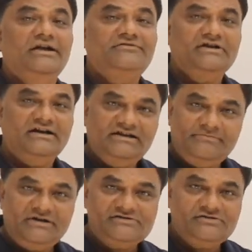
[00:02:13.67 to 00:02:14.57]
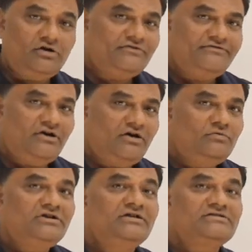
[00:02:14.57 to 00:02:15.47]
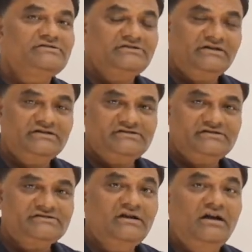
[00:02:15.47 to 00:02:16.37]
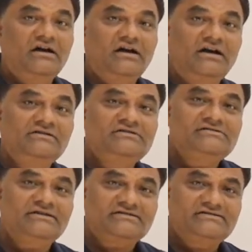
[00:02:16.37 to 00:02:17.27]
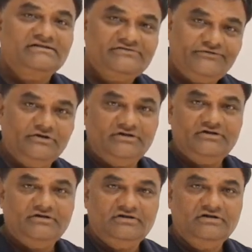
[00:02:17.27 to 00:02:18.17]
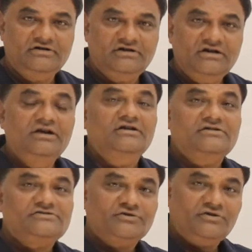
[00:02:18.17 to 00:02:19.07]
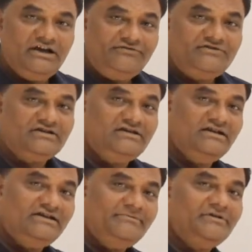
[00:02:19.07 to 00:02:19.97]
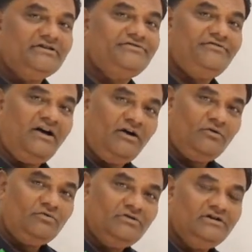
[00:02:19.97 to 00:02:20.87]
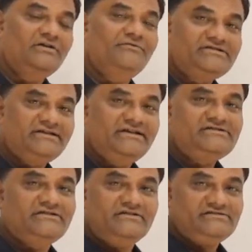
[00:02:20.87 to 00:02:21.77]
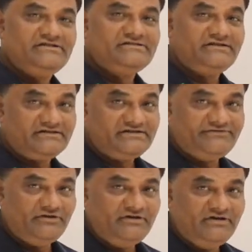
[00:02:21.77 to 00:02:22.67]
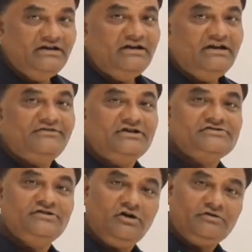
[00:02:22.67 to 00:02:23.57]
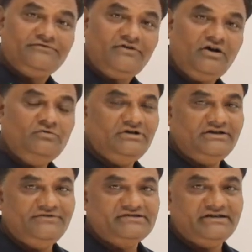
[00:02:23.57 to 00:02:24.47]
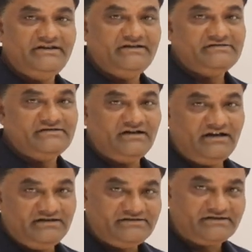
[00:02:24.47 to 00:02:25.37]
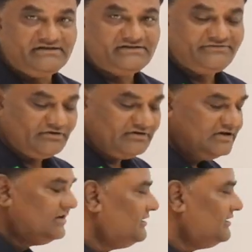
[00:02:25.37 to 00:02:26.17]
If the element is not found, search is unsuccessful. So if the key element is found, we say search is successful. If it is not found, then we say it is unsuccessful.